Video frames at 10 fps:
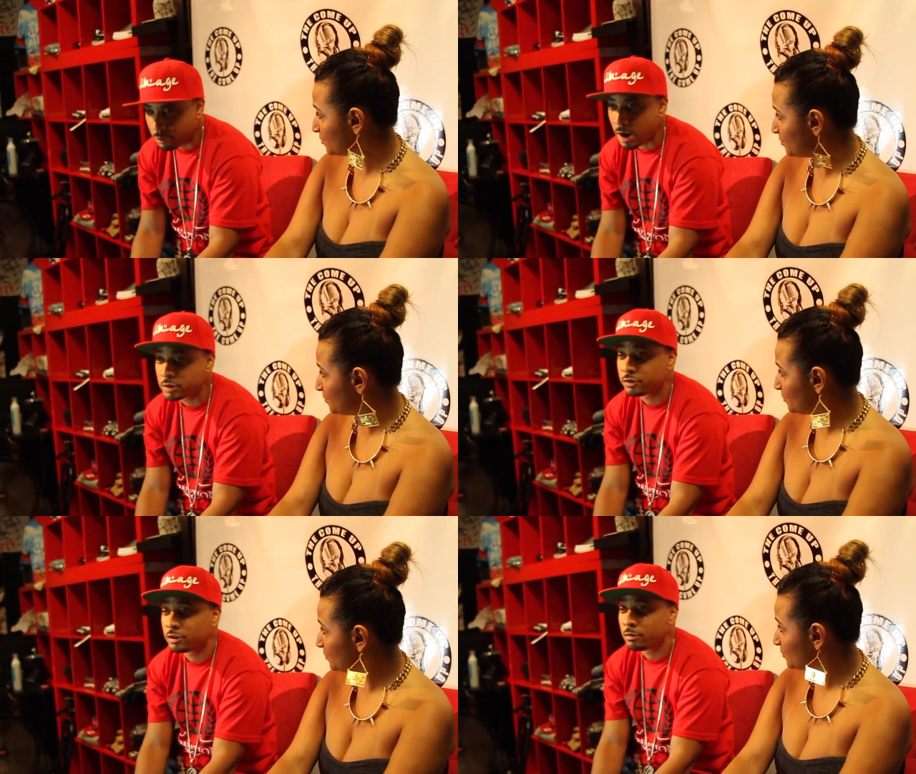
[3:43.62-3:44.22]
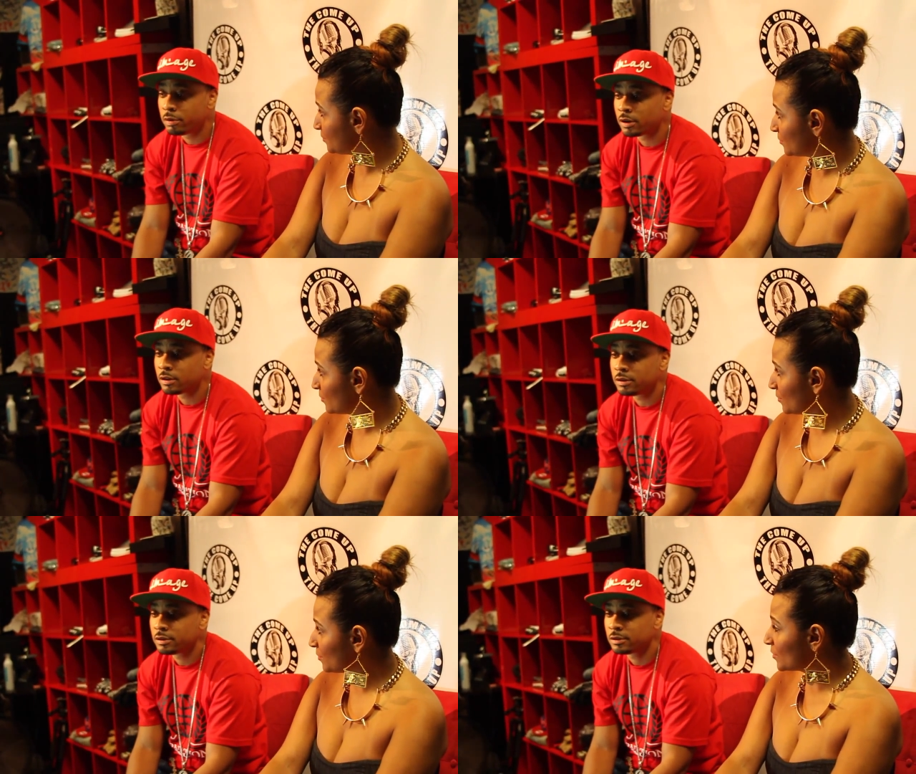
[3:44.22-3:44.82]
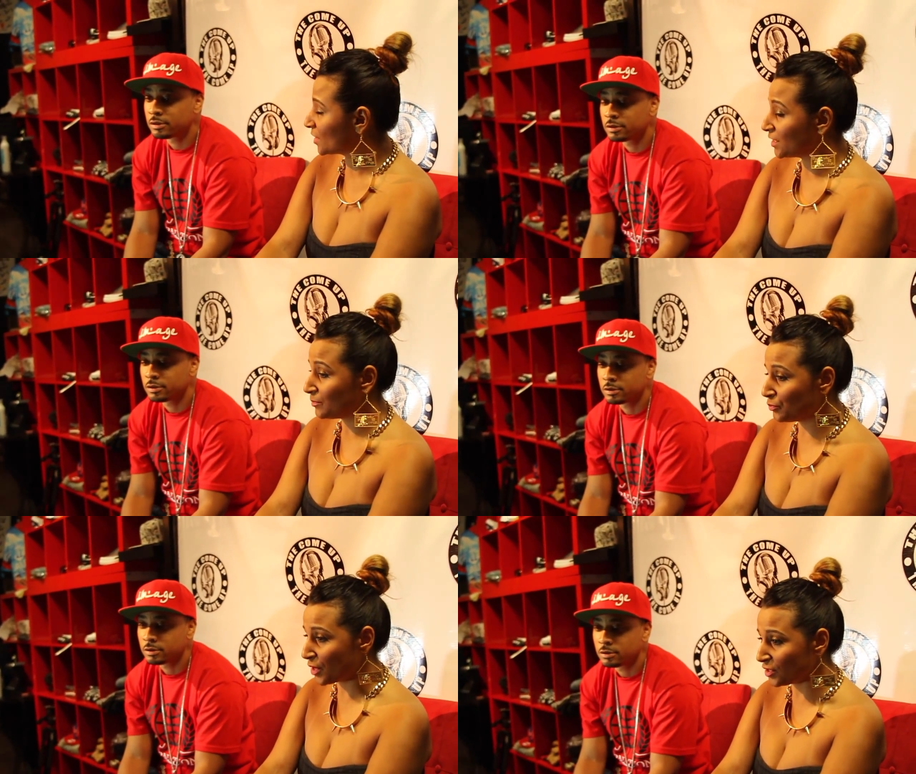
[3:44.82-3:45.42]
Speaker 1: Brownsville, Brooklyn.
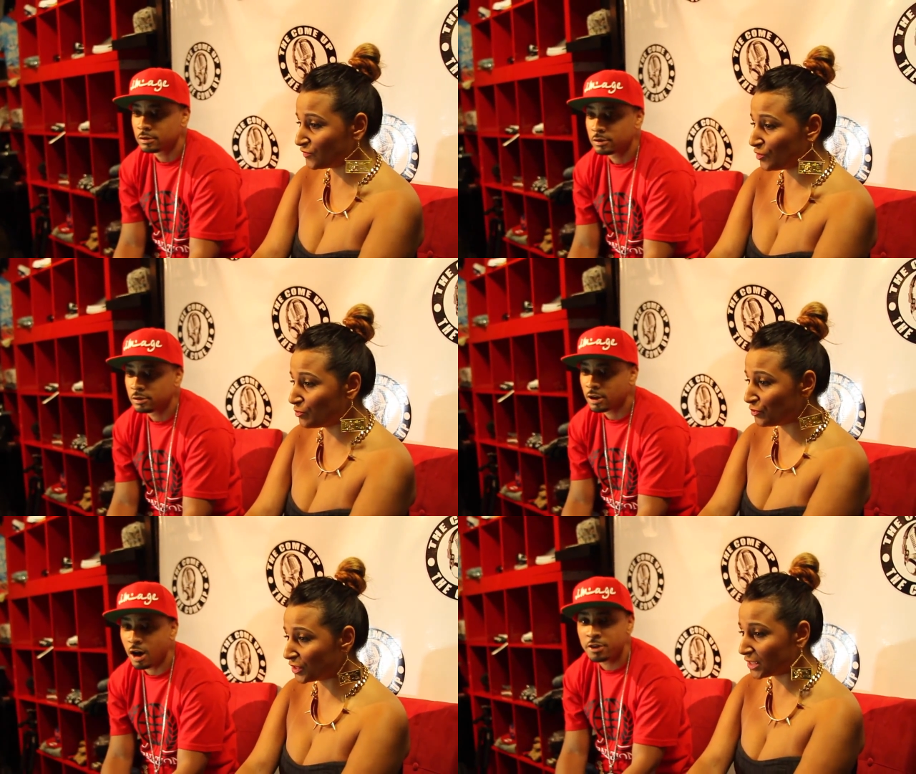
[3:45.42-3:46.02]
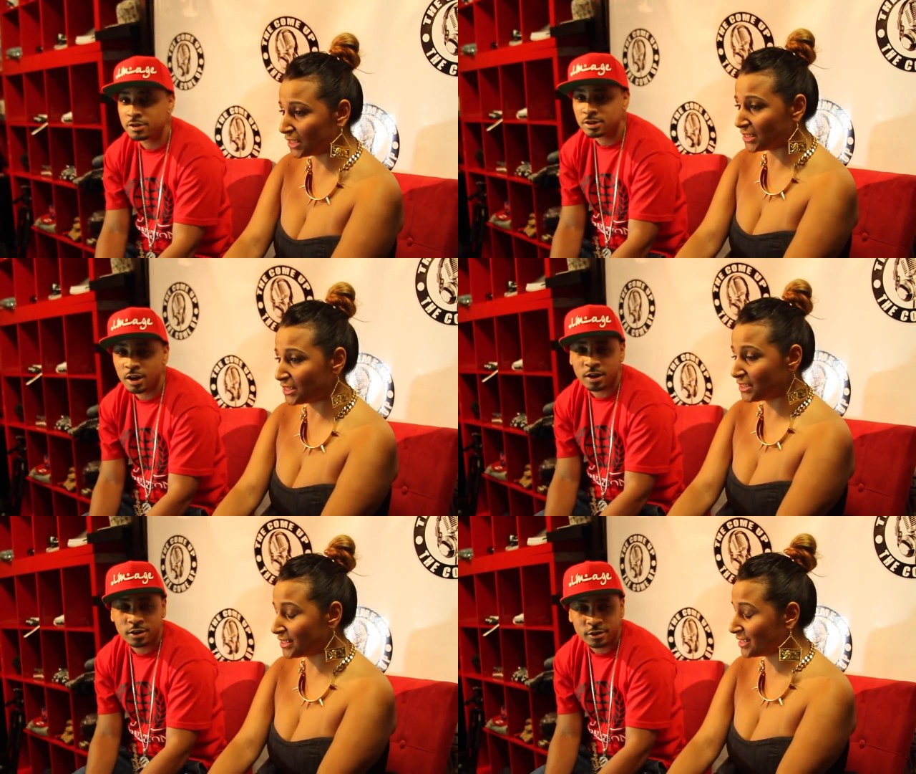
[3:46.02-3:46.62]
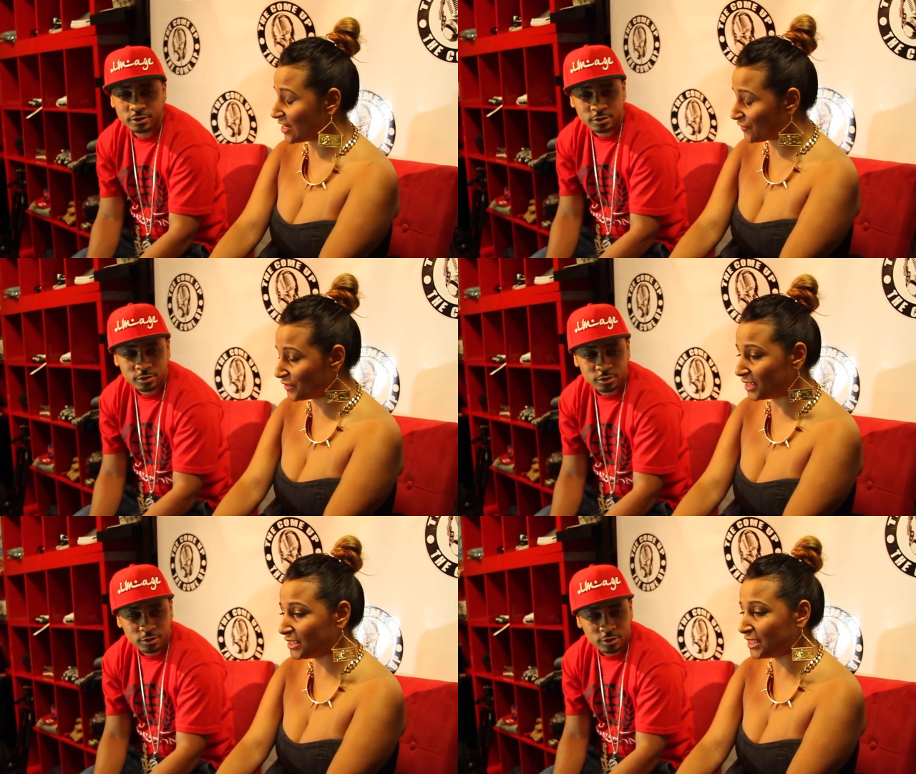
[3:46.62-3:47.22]
Speaker 2: Brownsville, Brooklyn. The other side.
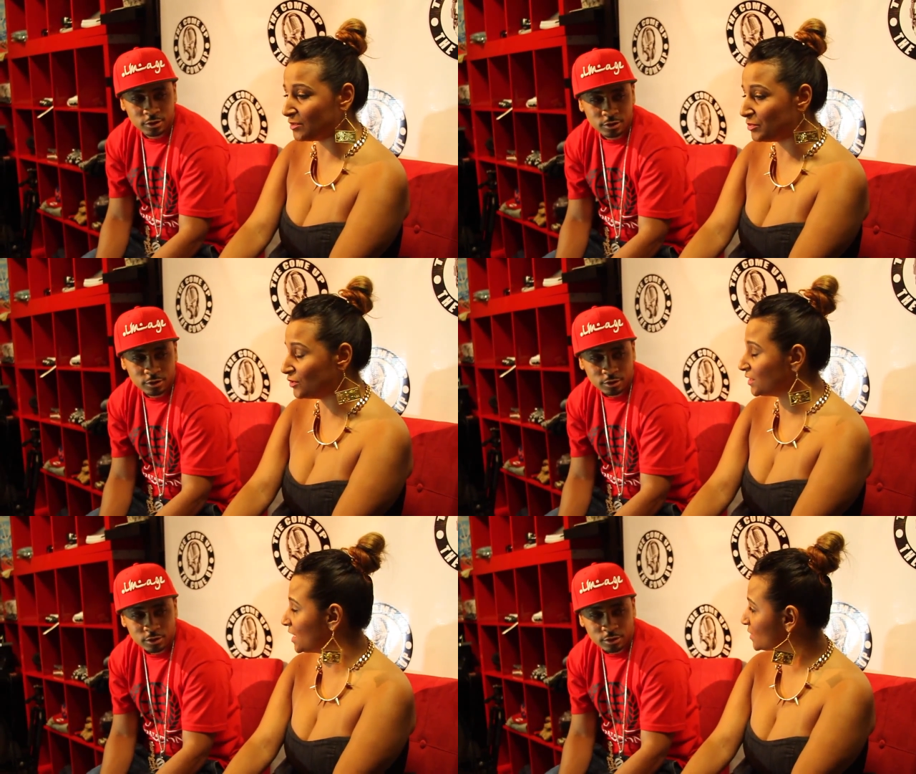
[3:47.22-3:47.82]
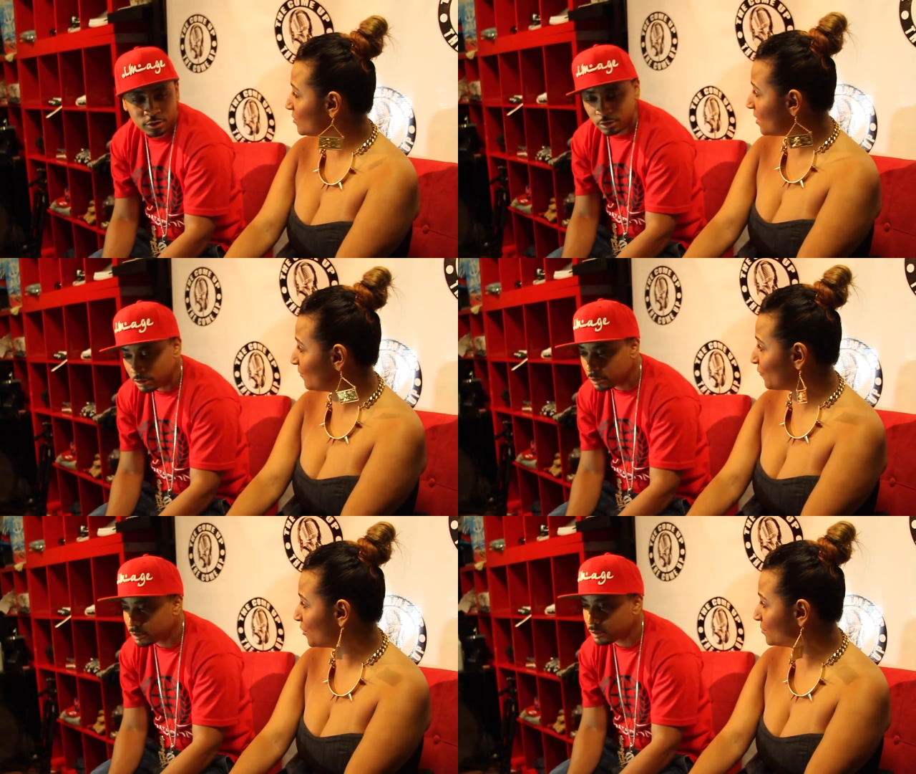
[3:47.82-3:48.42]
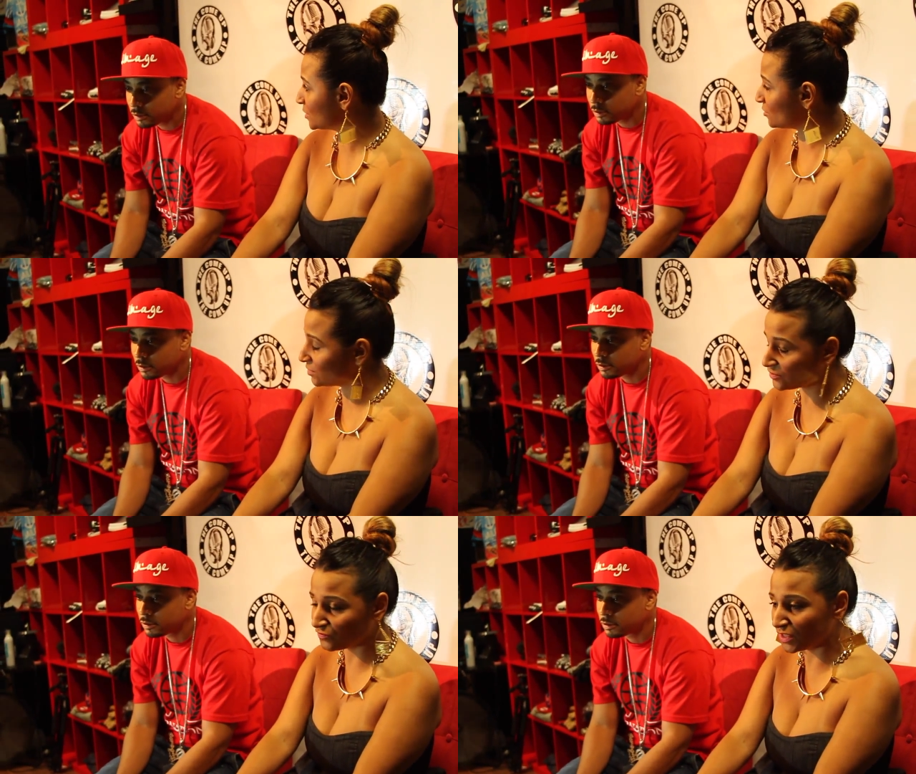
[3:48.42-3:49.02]
Definitely other side. in the building. That's where I'm from. So
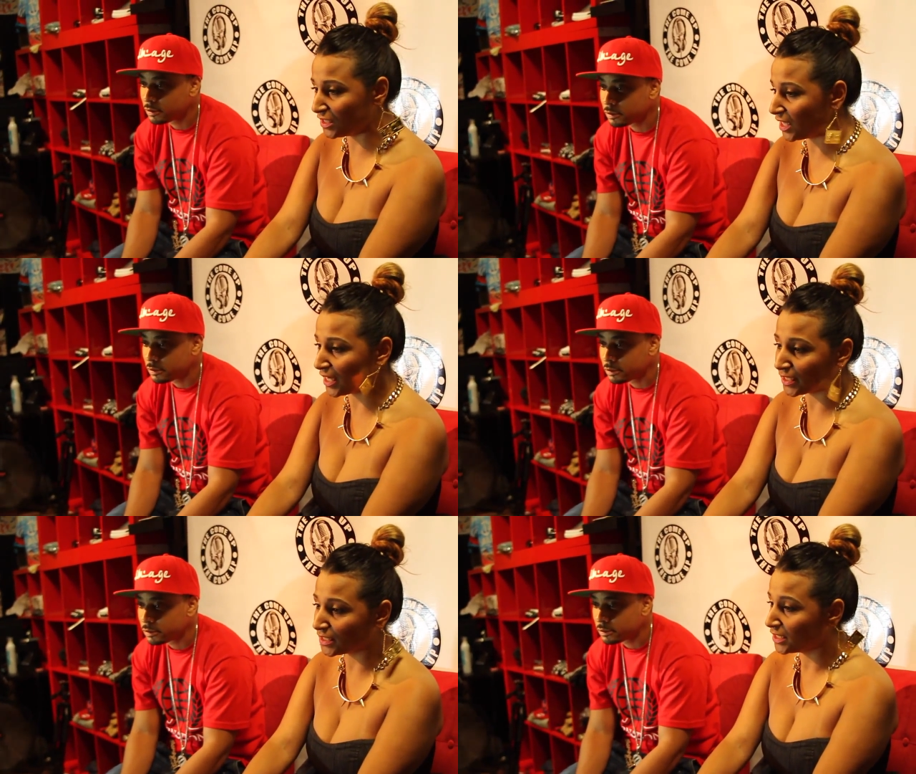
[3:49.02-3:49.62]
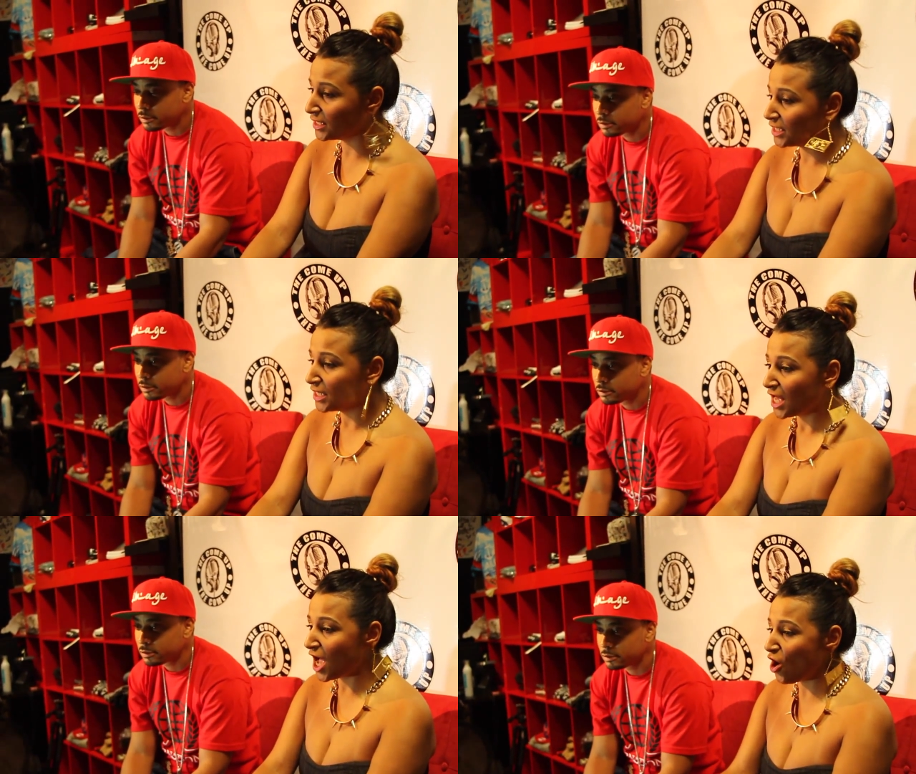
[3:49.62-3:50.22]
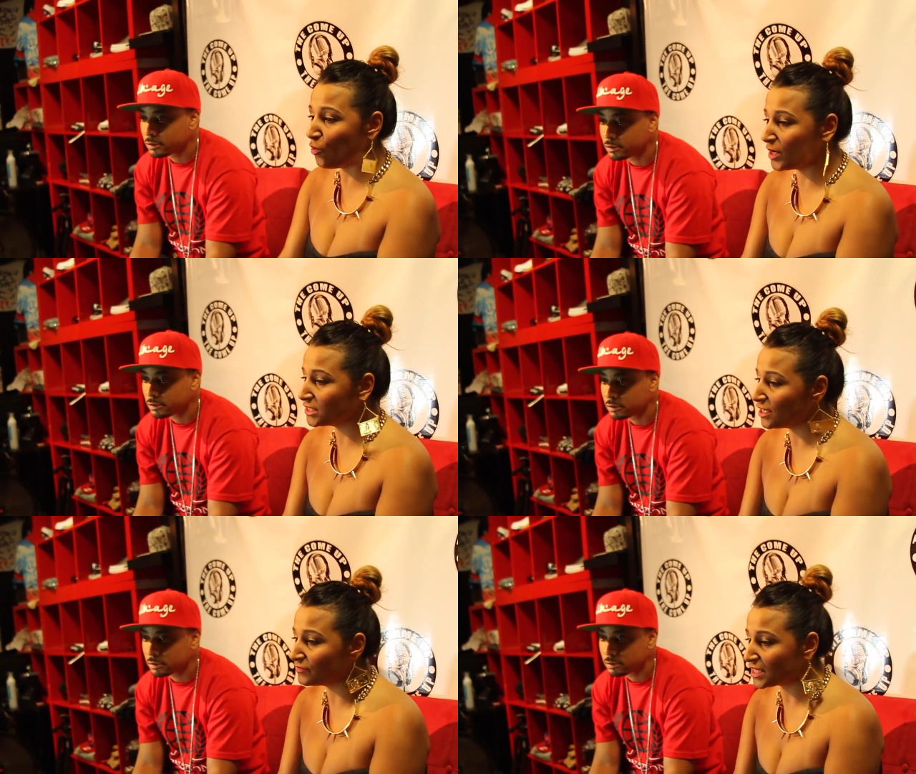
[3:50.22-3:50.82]
it's really like I always
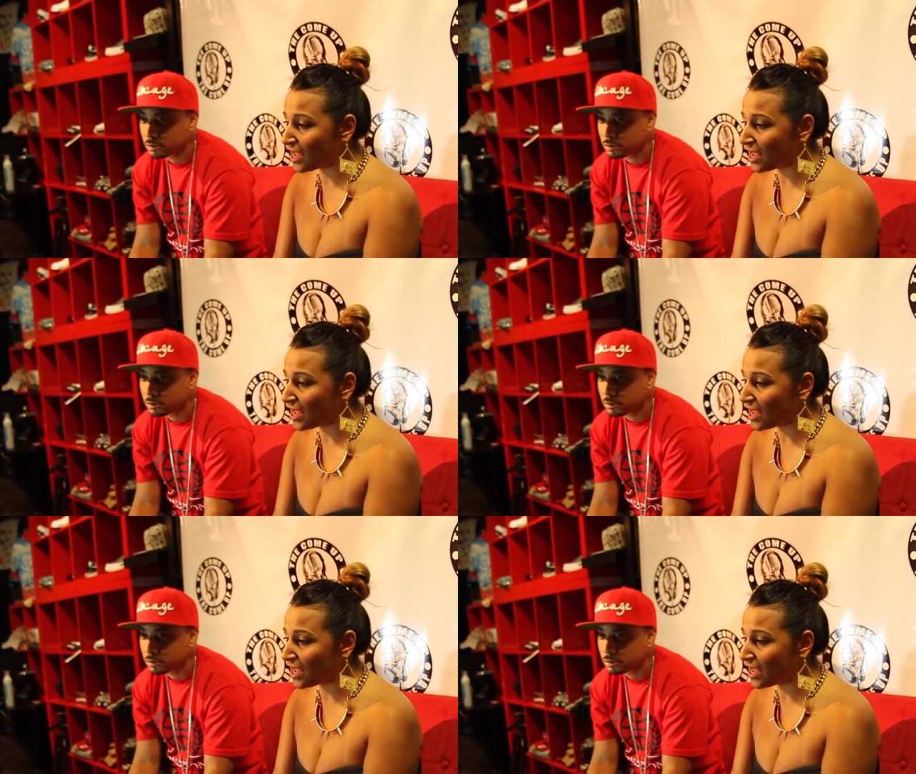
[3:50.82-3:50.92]
love to